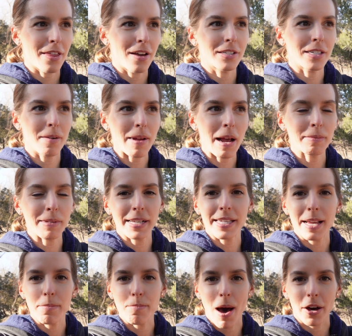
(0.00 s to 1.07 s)
Sometimes I
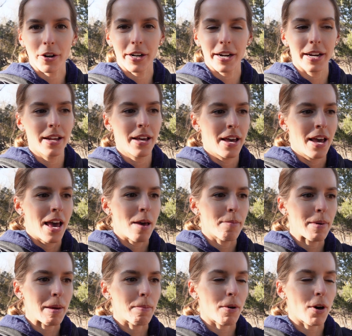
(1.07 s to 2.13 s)
say moderate, and
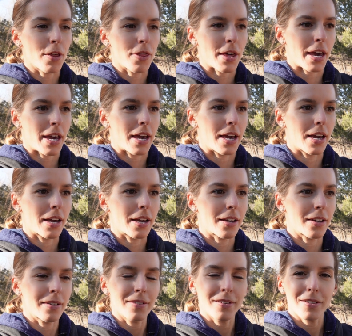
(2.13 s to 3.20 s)
people think
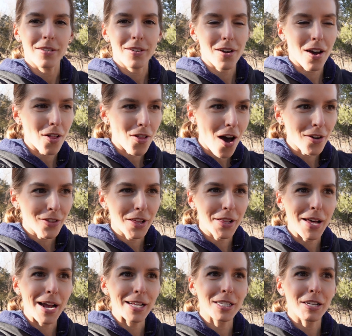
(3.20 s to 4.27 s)
along the
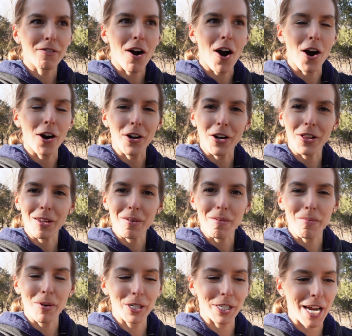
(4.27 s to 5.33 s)
lines of harder, a little bit
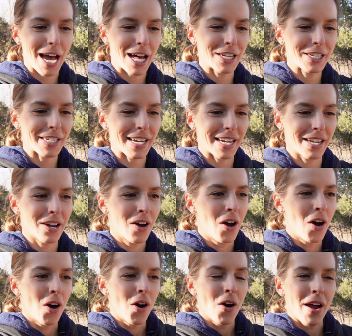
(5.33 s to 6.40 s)
more challenging,
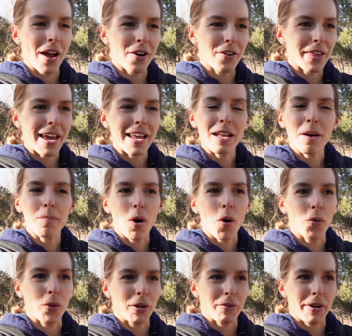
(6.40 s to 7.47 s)
or they end up
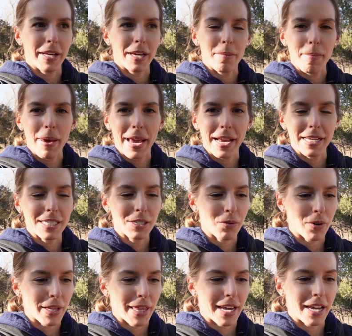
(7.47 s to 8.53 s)
only running a pace
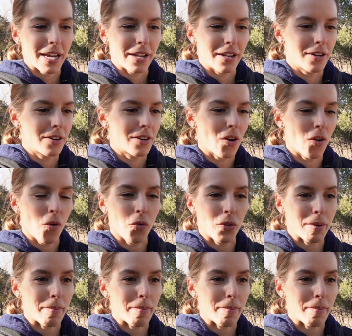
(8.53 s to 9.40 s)
where they could only